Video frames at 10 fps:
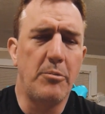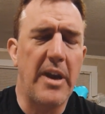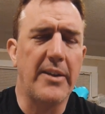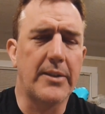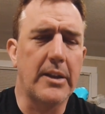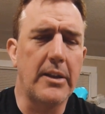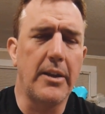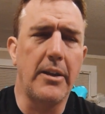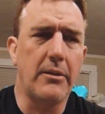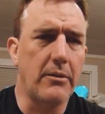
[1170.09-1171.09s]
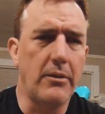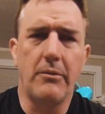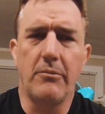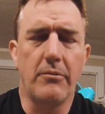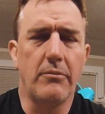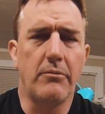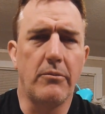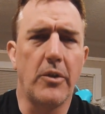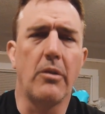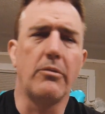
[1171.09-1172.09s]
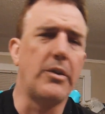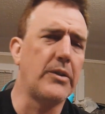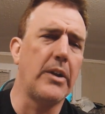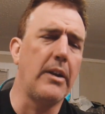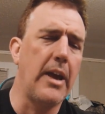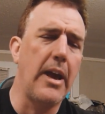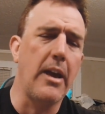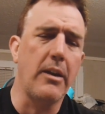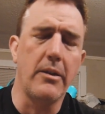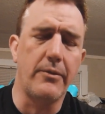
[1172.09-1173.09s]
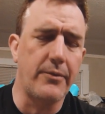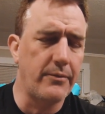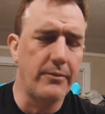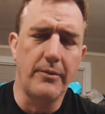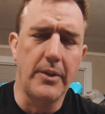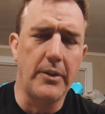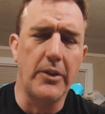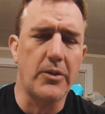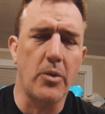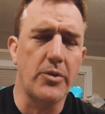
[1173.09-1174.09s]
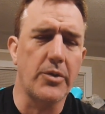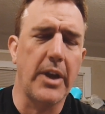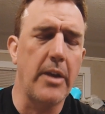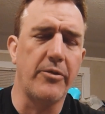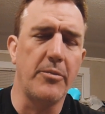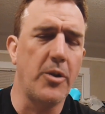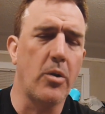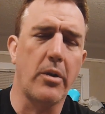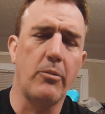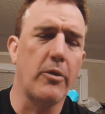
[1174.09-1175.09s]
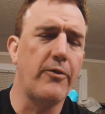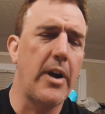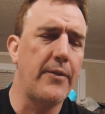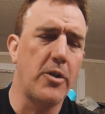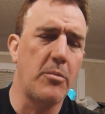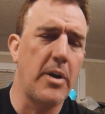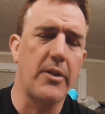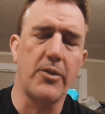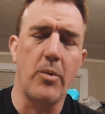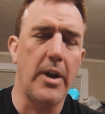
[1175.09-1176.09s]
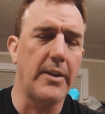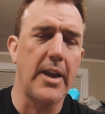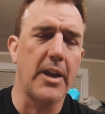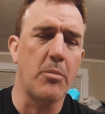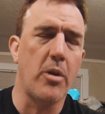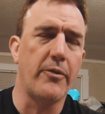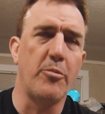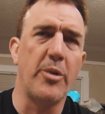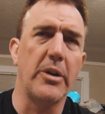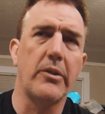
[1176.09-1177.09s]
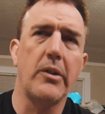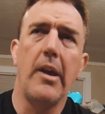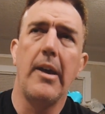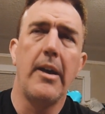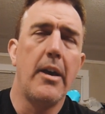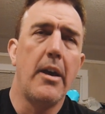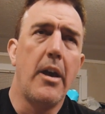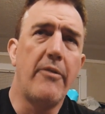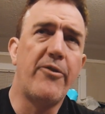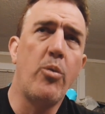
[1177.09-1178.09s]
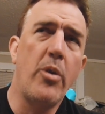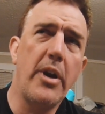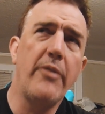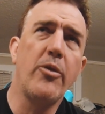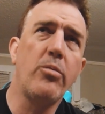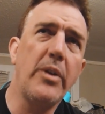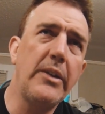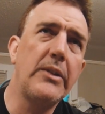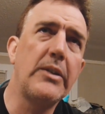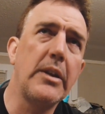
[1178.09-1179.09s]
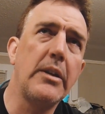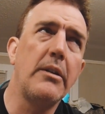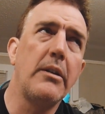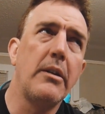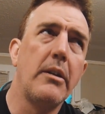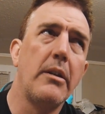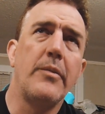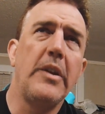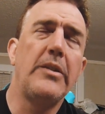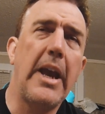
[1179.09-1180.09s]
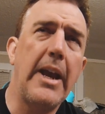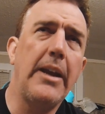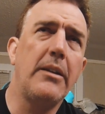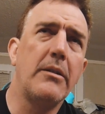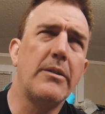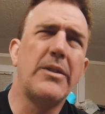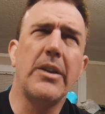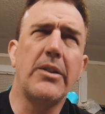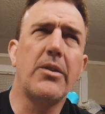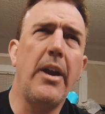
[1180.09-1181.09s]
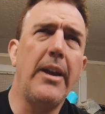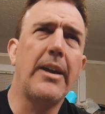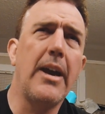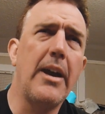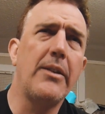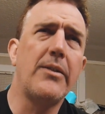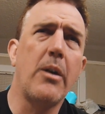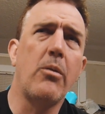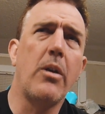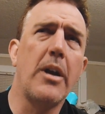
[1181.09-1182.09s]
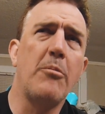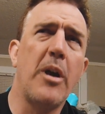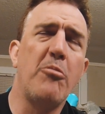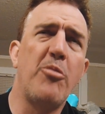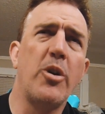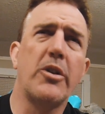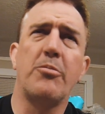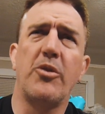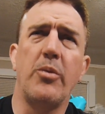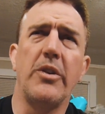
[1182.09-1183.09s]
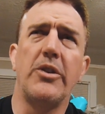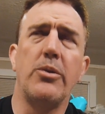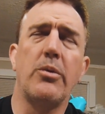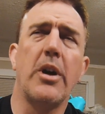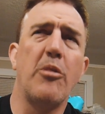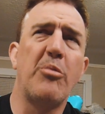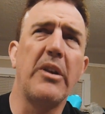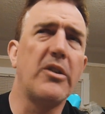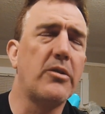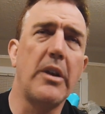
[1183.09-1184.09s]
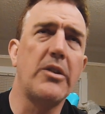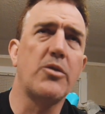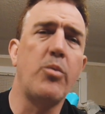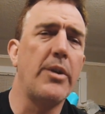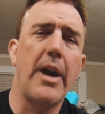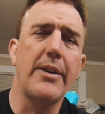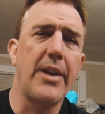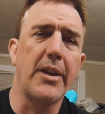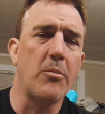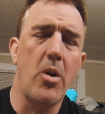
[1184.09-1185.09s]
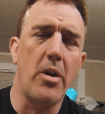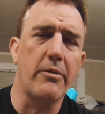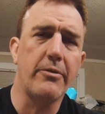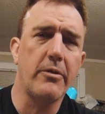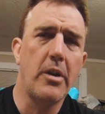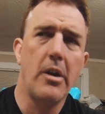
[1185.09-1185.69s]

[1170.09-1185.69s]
basically, just saying, hey, if these soldiers came from New York, we're 500 miles away, take them off the books. And for whatever reason, these 6 or 8 guys that were on my books between the 2 companies, they just would not take them off.